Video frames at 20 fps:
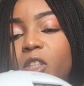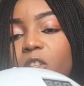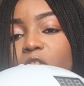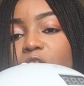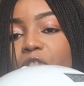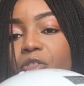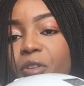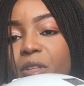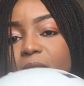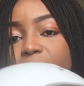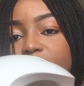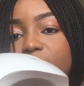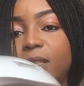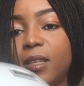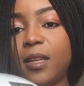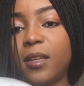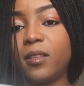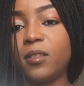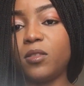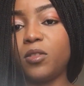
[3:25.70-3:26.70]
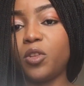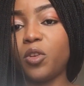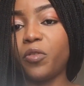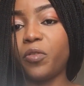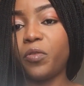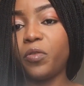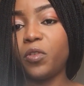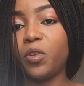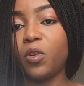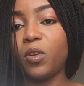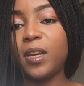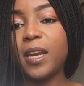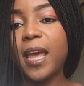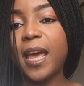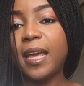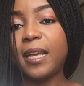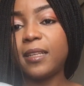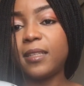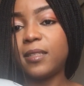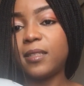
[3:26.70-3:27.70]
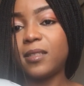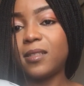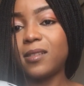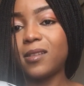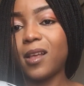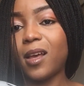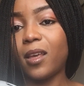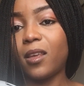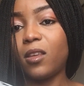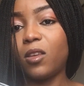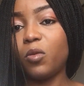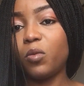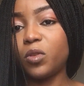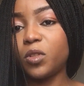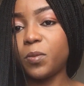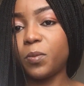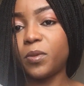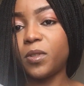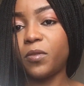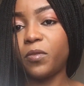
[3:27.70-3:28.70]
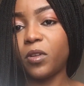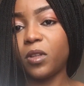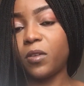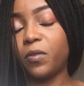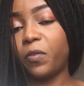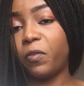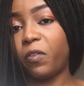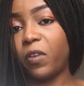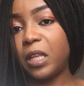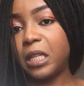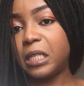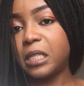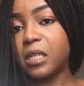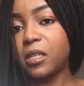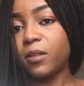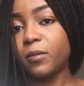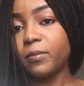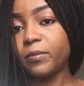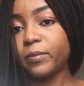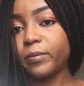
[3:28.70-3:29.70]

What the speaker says: treat your legs, like you want to put it for the feet.